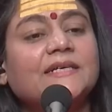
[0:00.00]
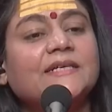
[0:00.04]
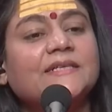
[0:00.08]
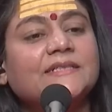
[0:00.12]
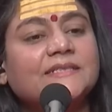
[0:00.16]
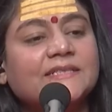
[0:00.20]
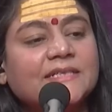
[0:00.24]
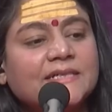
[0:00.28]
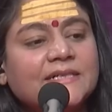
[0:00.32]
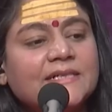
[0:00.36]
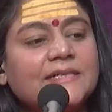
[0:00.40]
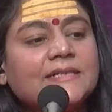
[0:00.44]

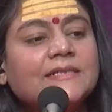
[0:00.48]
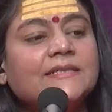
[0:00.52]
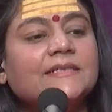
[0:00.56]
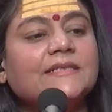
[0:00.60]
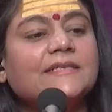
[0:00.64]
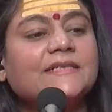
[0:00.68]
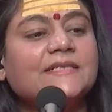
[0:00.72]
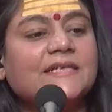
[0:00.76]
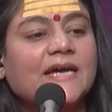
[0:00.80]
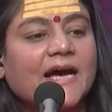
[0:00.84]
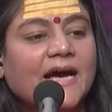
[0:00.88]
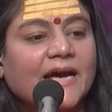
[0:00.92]
till the
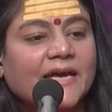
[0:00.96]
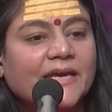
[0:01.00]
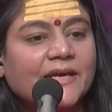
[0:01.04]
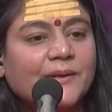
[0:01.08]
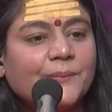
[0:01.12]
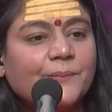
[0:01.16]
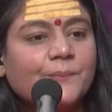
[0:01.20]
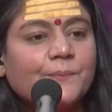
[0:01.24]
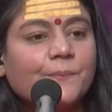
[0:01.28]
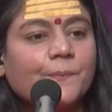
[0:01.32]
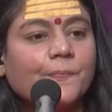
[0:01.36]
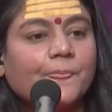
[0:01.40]
time
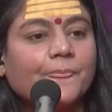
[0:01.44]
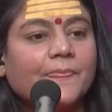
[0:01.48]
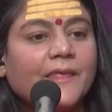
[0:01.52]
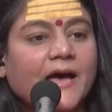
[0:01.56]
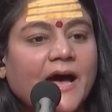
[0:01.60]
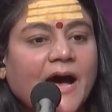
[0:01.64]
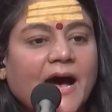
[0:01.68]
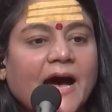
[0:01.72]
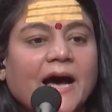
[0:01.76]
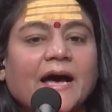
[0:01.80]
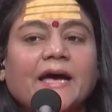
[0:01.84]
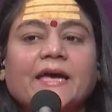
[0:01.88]

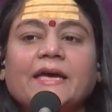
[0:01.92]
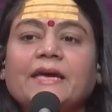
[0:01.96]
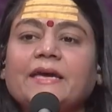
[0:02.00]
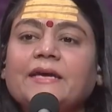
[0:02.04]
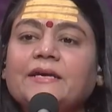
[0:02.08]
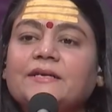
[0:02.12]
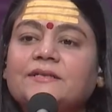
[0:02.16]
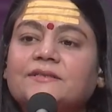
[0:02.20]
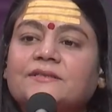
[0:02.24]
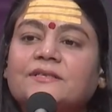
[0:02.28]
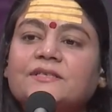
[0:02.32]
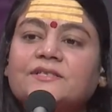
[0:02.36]

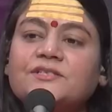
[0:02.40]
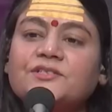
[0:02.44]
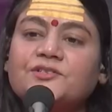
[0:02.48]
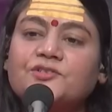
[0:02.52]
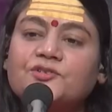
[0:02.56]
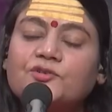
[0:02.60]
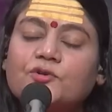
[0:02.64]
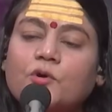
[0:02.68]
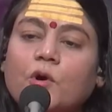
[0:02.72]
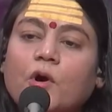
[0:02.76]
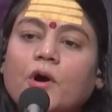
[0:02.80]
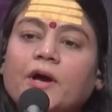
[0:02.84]
I
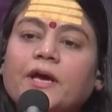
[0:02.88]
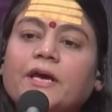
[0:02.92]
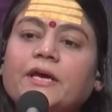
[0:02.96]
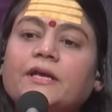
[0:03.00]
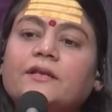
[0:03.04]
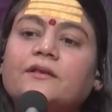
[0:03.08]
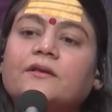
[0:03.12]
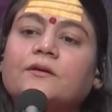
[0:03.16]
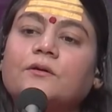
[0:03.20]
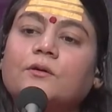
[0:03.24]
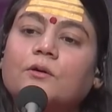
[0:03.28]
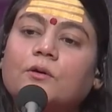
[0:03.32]
destroy
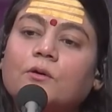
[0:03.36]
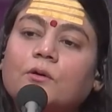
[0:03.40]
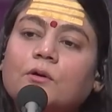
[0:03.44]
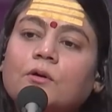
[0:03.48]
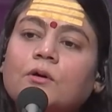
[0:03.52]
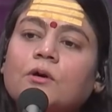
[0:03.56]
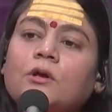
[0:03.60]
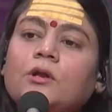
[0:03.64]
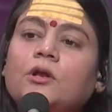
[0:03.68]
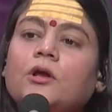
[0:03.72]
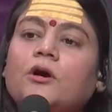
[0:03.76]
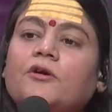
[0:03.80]
the
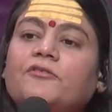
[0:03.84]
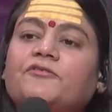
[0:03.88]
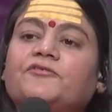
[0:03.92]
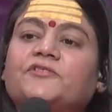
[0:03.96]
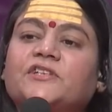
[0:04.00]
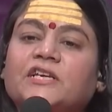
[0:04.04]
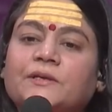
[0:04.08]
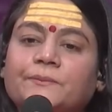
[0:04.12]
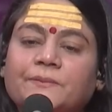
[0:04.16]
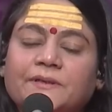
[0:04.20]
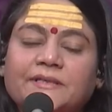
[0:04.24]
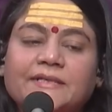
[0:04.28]
whole of
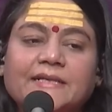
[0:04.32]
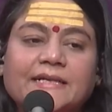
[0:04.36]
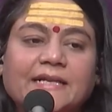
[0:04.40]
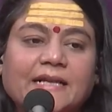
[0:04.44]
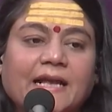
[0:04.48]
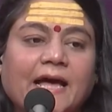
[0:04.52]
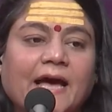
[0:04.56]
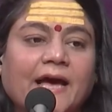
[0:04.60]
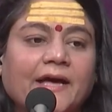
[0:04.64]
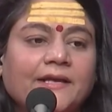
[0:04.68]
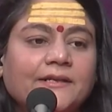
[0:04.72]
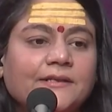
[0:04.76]
demon
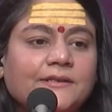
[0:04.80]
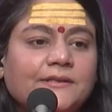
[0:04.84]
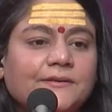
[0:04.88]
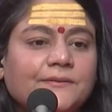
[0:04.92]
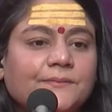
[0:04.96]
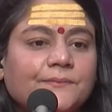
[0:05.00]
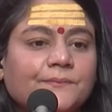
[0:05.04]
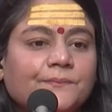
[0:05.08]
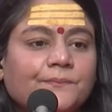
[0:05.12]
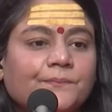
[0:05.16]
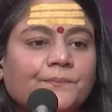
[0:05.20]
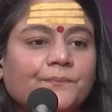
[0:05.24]
clan,
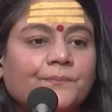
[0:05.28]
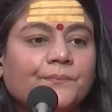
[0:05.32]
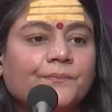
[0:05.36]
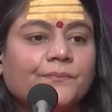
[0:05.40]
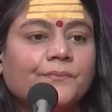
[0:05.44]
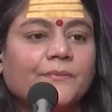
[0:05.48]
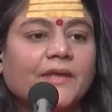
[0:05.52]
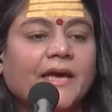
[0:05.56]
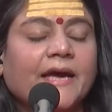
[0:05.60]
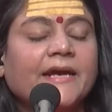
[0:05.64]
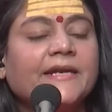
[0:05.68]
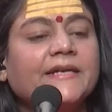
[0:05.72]

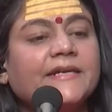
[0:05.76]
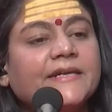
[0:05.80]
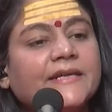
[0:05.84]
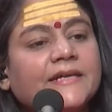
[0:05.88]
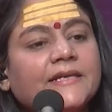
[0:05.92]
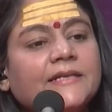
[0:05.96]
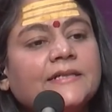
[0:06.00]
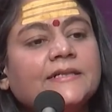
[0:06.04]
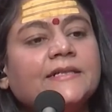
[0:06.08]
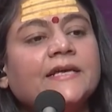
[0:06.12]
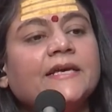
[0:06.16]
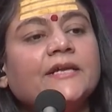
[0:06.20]
and
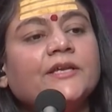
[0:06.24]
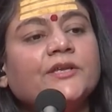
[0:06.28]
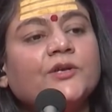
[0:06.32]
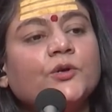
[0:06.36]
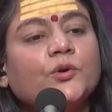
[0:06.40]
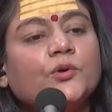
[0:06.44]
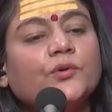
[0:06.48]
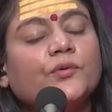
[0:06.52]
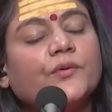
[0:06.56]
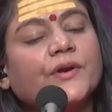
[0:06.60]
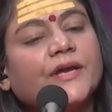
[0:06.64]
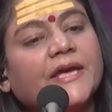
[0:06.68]
till then you
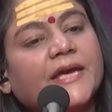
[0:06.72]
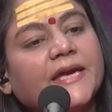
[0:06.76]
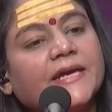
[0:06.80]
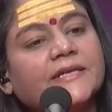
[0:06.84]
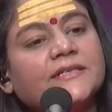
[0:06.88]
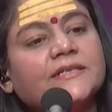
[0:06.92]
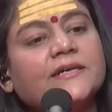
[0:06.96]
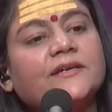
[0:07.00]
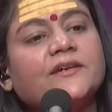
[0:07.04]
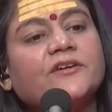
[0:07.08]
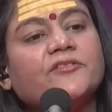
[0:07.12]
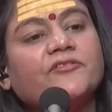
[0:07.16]
create
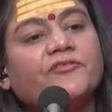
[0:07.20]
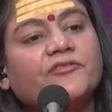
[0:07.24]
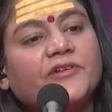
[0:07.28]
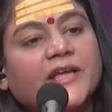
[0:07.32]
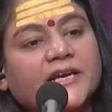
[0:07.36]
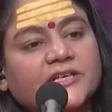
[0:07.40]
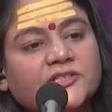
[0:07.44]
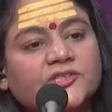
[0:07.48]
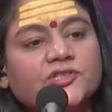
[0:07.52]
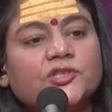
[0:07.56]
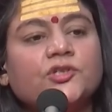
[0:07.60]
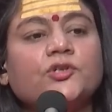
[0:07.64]
a
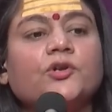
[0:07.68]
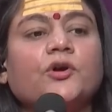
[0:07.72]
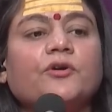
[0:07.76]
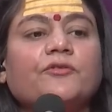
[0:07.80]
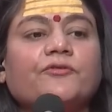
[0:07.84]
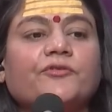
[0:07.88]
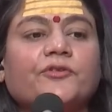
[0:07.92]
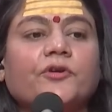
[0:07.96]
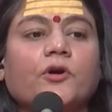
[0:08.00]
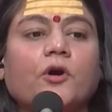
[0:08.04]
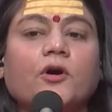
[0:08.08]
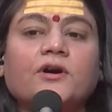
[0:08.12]
reflection
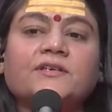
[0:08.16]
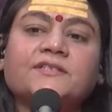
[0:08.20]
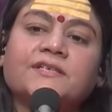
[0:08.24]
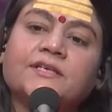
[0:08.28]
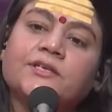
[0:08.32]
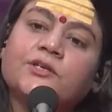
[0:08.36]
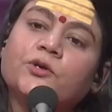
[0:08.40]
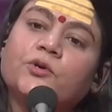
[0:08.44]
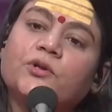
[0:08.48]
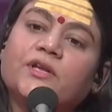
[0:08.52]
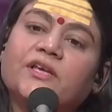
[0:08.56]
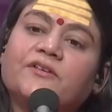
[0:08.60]
of yours
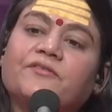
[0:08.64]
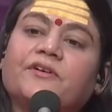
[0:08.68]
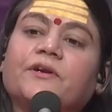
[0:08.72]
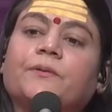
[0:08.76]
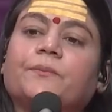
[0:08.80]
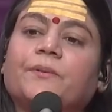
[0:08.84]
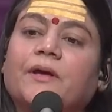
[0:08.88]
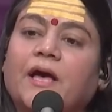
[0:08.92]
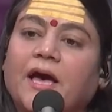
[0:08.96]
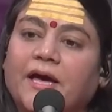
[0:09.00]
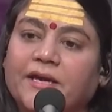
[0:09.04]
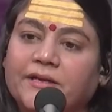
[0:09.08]
and you leave it
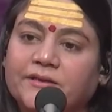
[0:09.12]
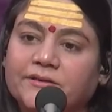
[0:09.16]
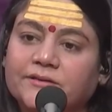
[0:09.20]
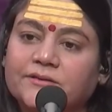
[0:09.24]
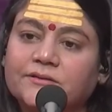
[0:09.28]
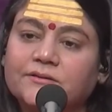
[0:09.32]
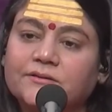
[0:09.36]
behind.